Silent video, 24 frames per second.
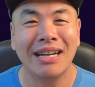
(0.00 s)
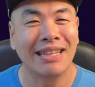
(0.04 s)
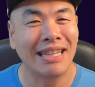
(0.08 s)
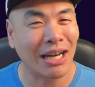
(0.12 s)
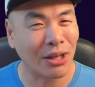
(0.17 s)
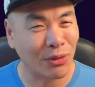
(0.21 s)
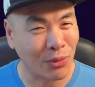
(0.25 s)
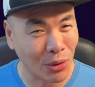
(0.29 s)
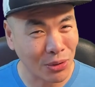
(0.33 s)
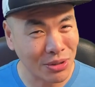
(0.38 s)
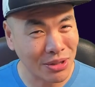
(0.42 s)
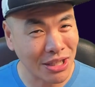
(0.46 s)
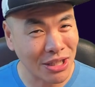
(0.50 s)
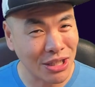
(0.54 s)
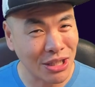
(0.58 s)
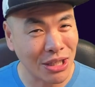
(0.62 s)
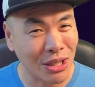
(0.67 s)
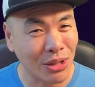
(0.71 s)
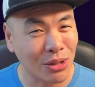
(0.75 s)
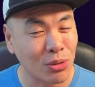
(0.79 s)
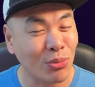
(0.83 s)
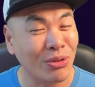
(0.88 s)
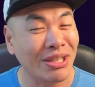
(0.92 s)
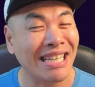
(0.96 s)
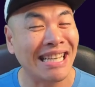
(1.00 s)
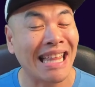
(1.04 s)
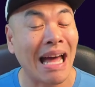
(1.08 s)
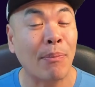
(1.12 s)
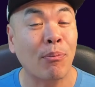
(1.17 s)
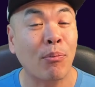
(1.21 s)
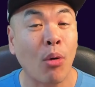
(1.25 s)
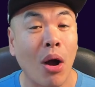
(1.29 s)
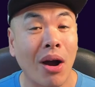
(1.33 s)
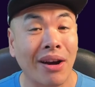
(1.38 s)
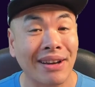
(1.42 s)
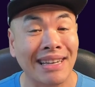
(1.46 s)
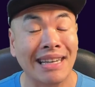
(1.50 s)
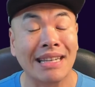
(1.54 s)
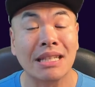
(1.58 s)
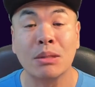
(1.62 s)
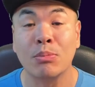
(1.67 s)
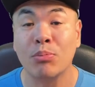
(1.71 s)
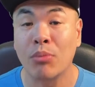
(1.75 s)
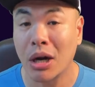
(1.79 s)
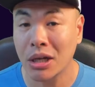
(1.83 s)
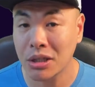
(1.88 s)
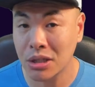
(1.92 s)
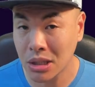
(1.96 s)
that grows the shields. We need that proccing as
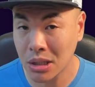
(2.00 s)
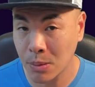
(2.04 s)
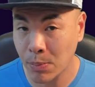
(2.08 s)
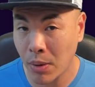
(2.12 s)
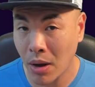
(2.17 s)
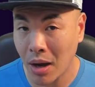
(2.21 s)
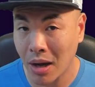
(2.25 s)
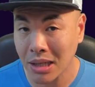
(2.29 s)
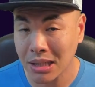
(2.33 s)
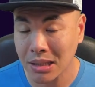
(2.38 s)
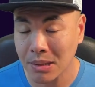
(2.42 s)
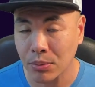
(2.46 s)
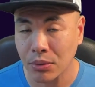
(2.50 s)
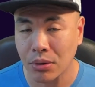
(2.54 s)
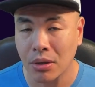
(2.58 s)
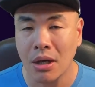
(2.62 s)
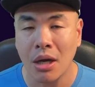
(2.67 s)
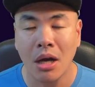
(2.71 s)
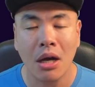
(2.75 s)
much as possible.